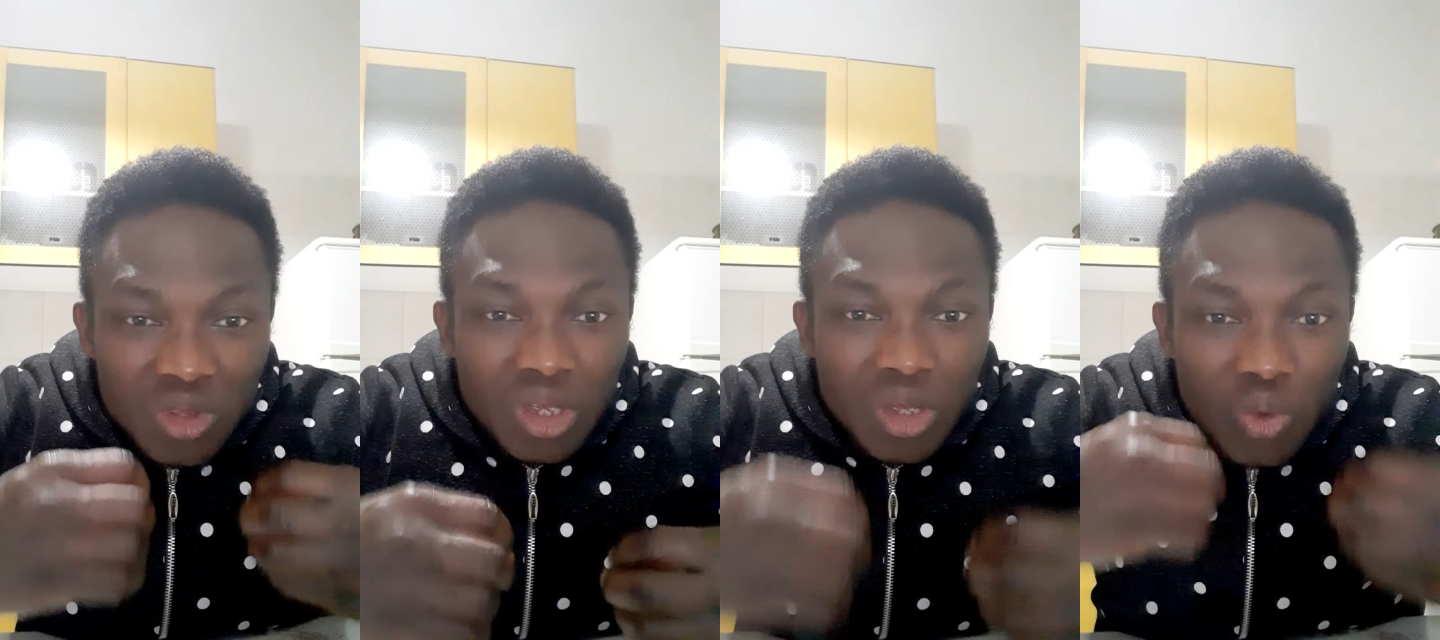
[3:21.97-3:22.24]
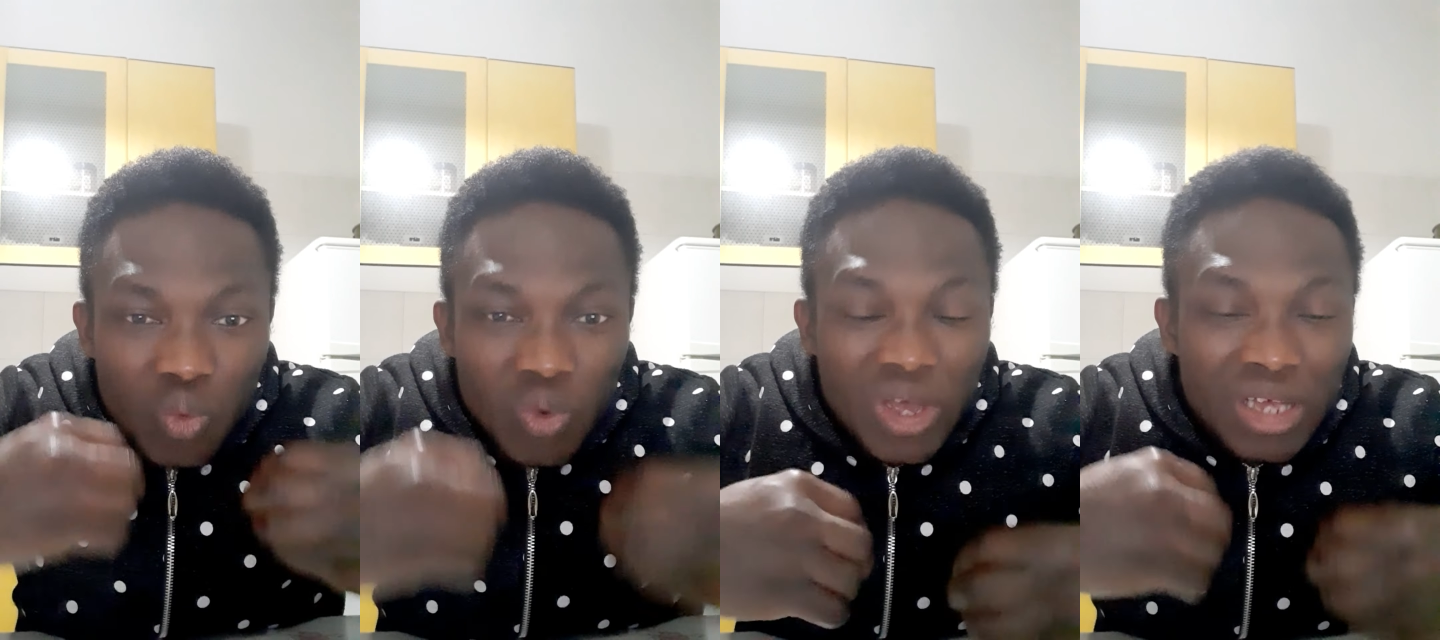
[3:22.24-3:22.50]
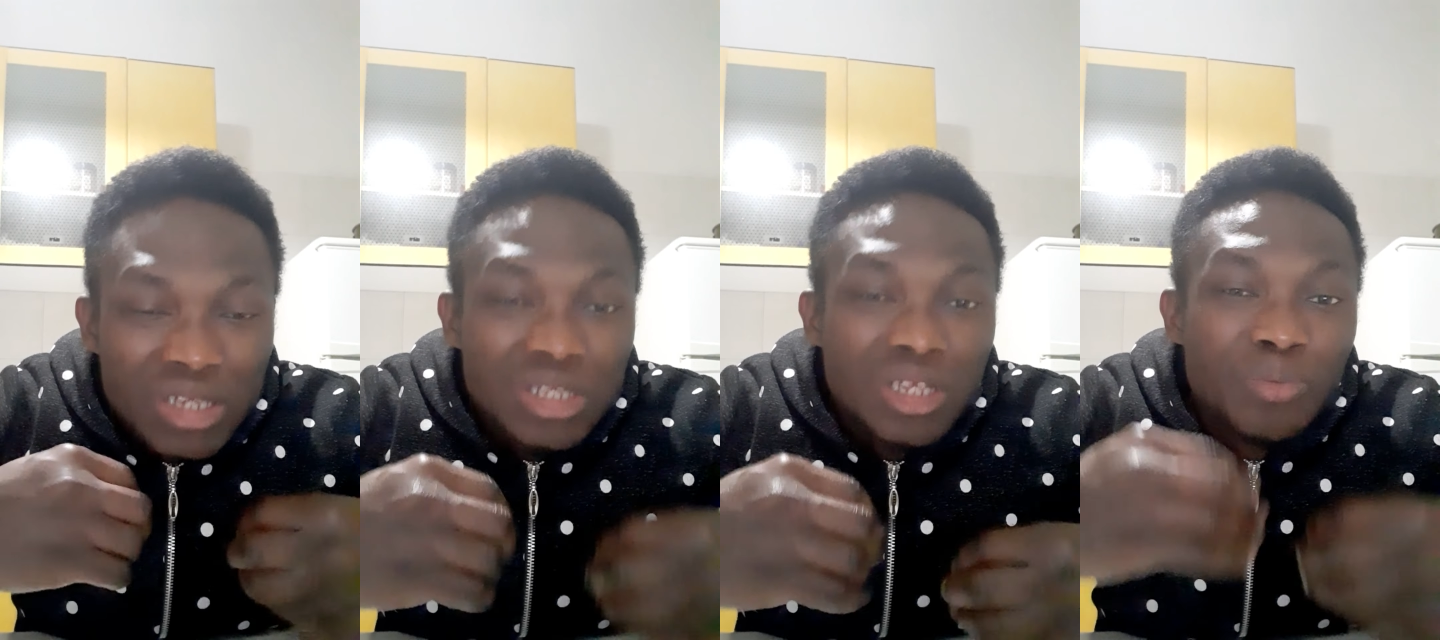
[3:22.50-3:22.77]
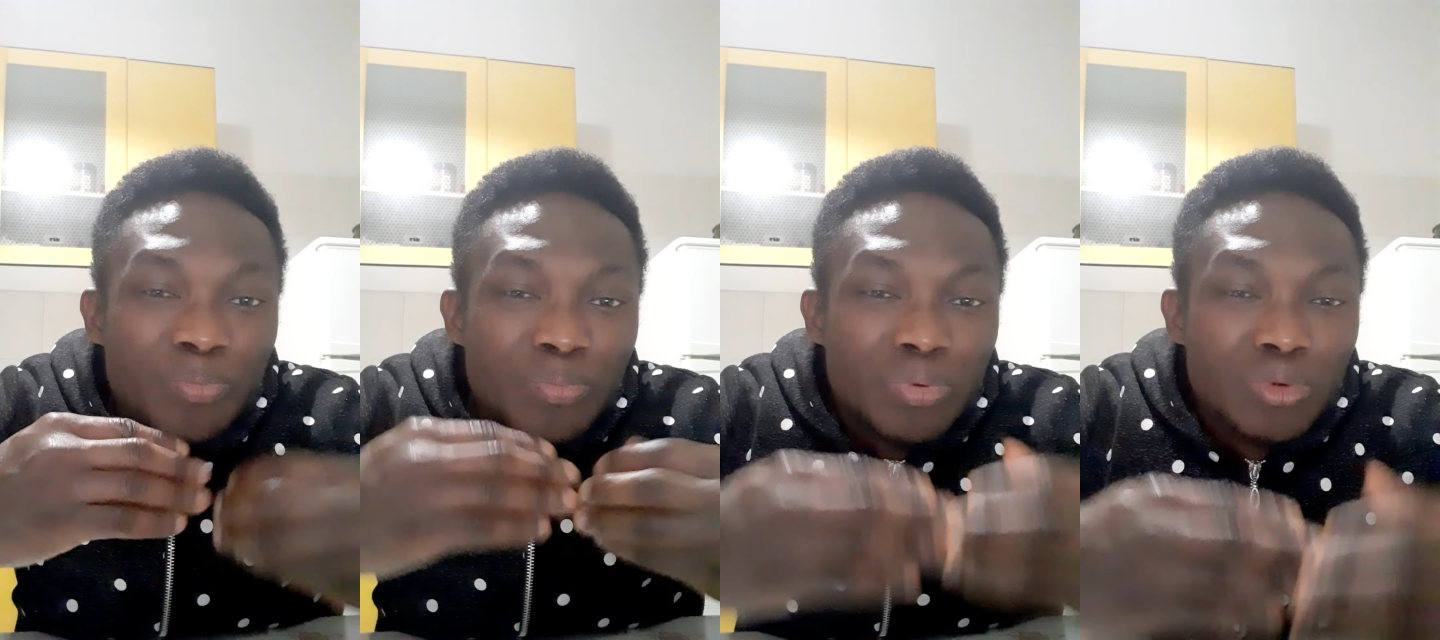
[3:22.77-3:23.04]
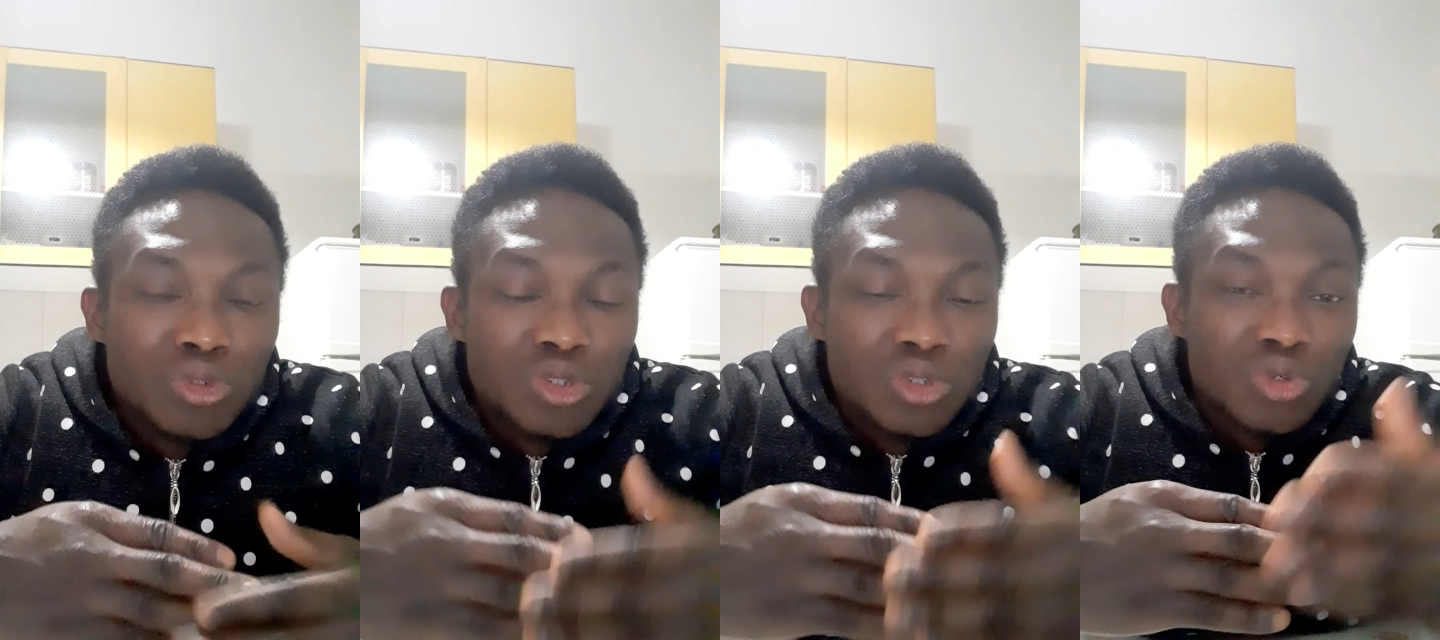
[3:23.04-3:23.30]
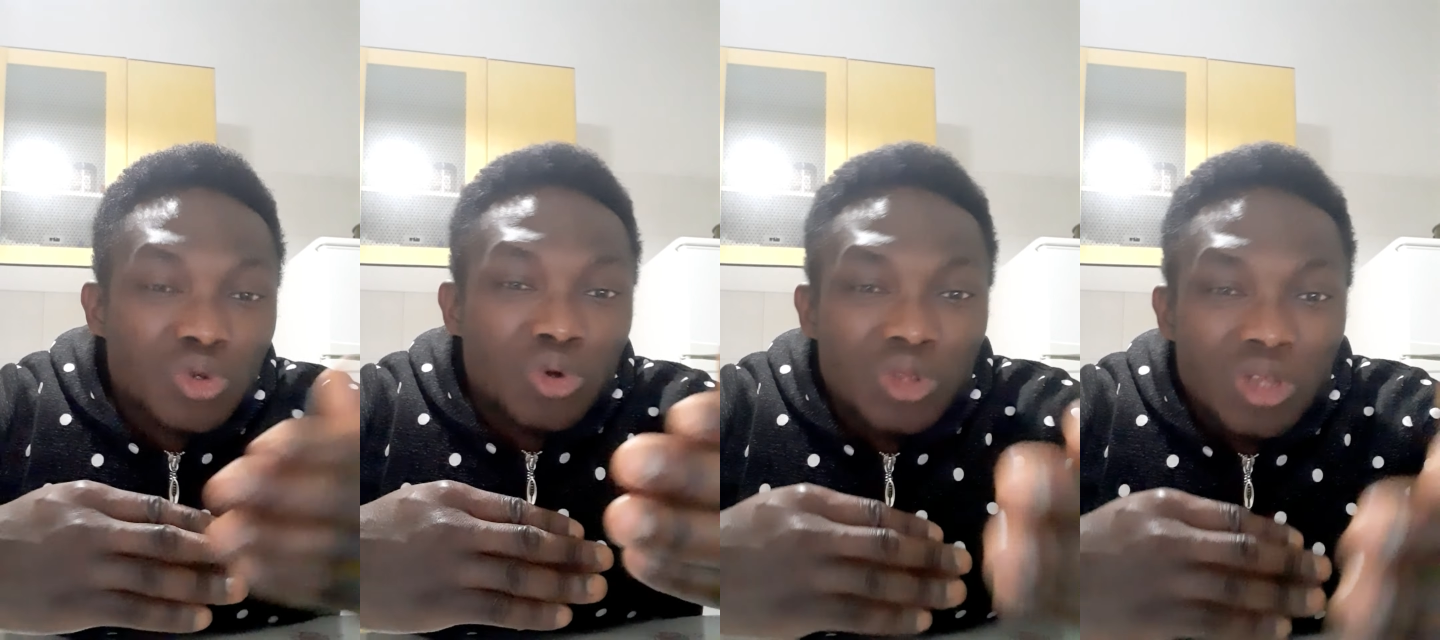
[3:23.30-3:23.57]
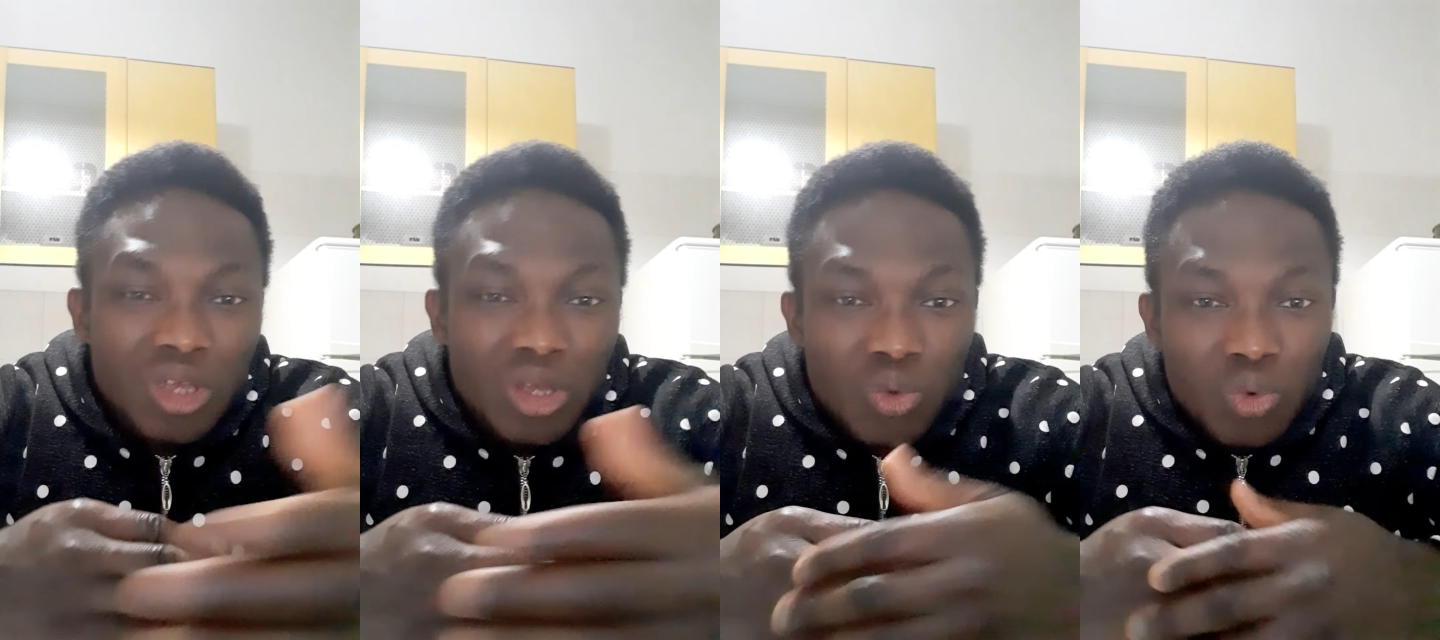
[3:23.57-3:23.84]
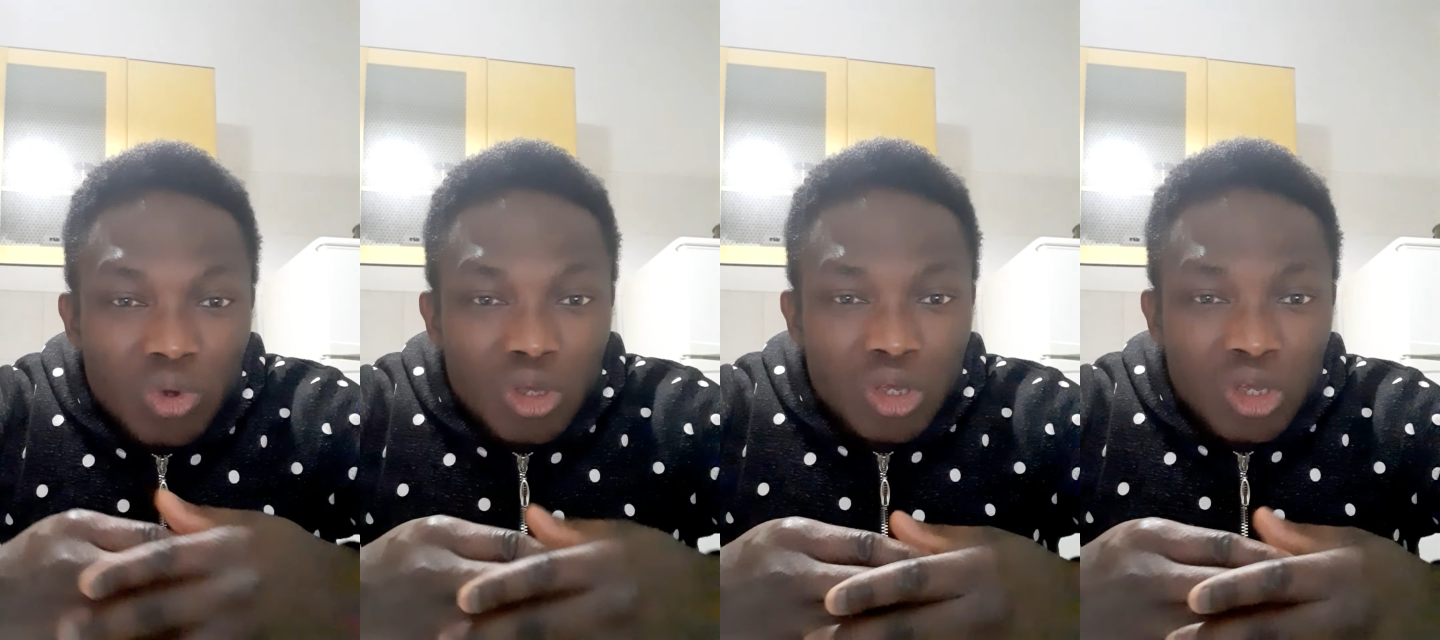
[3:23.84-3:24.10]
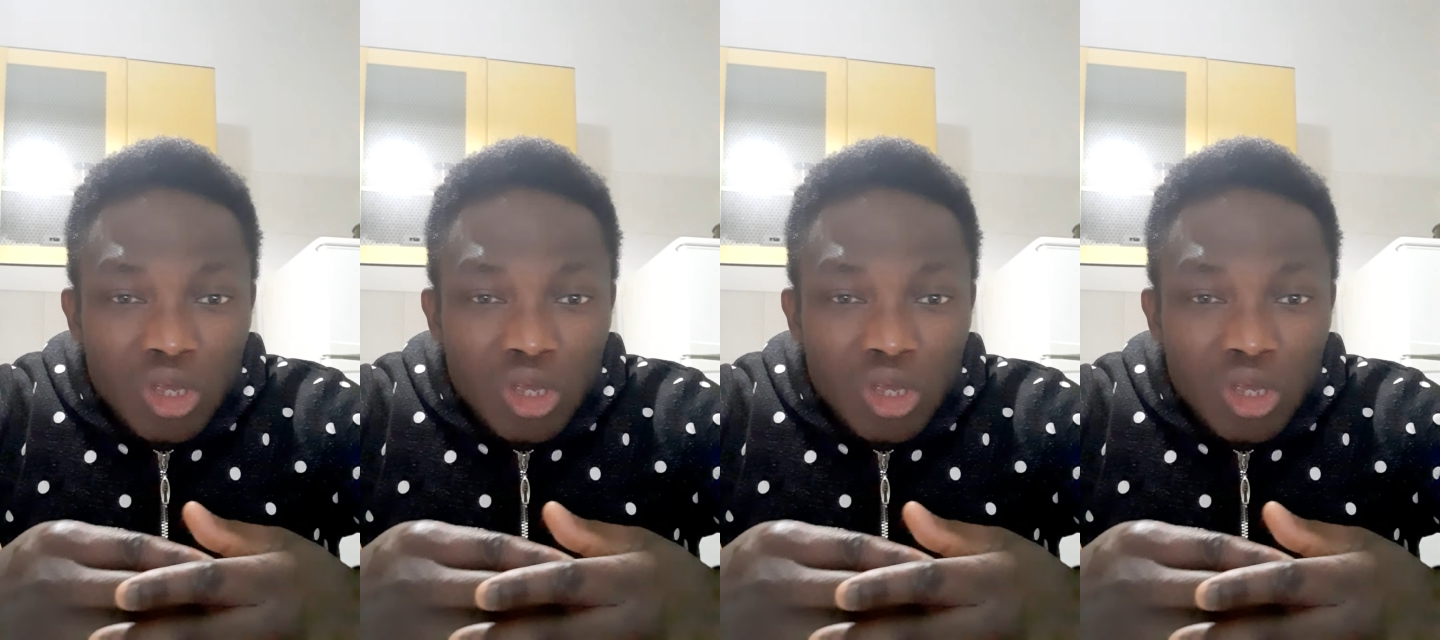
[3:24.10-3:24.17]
then we are still pushing God away.